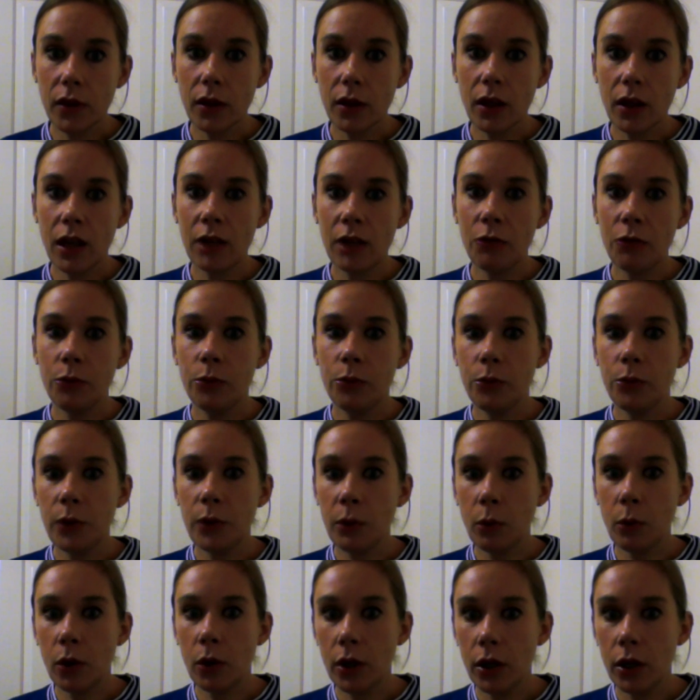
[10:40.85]
if we
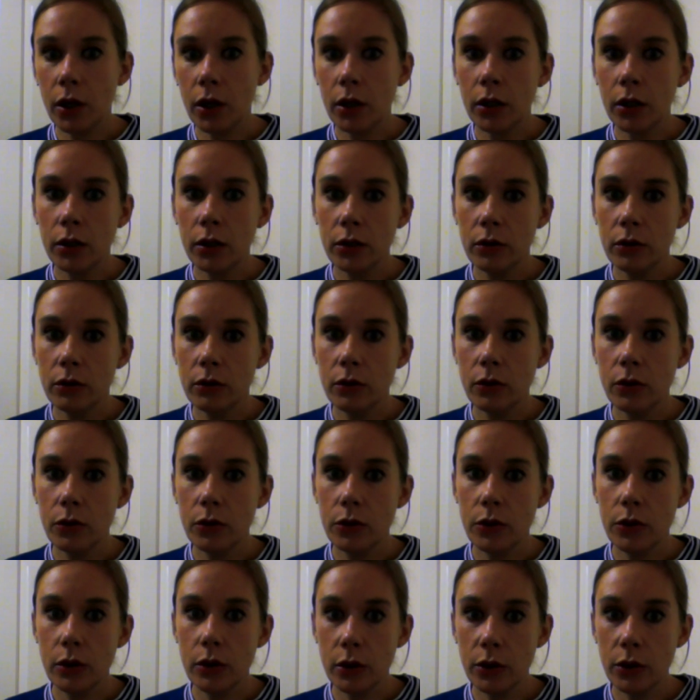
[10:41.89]
were
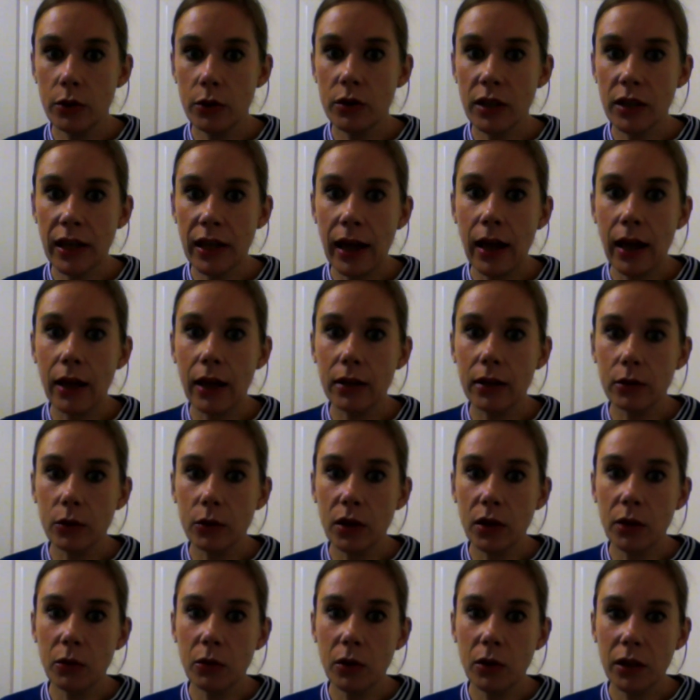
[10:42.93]
to lose again,
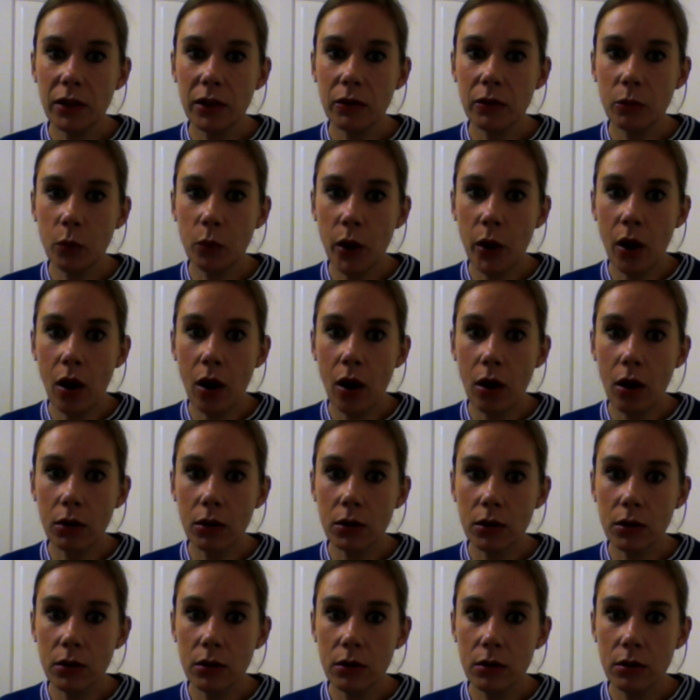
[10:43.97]
then we are
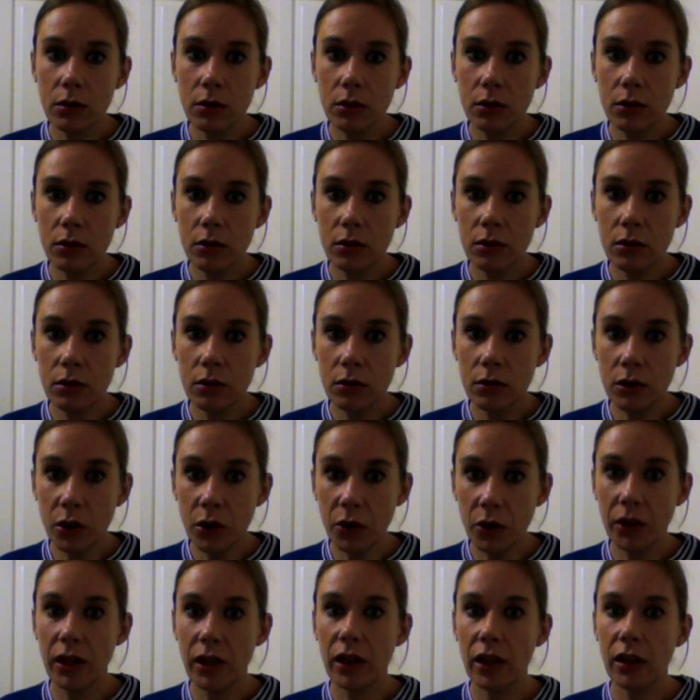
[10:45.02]

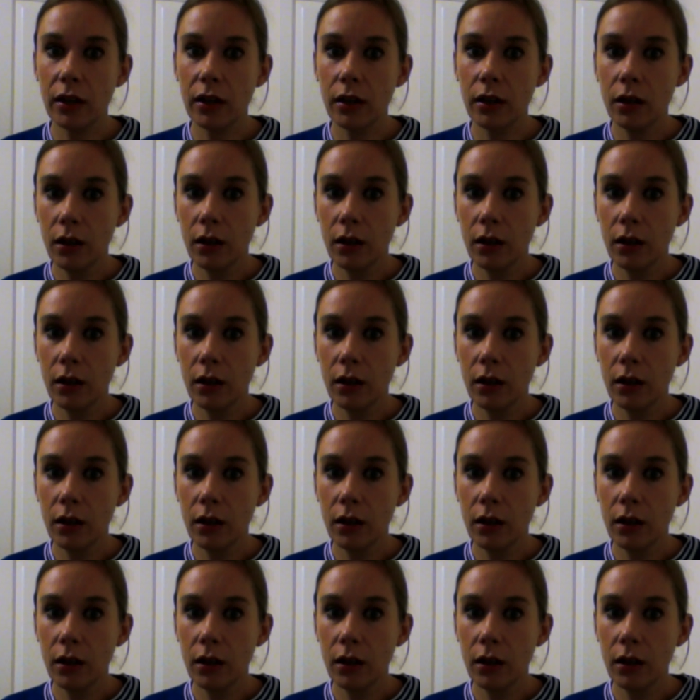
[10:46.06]
looking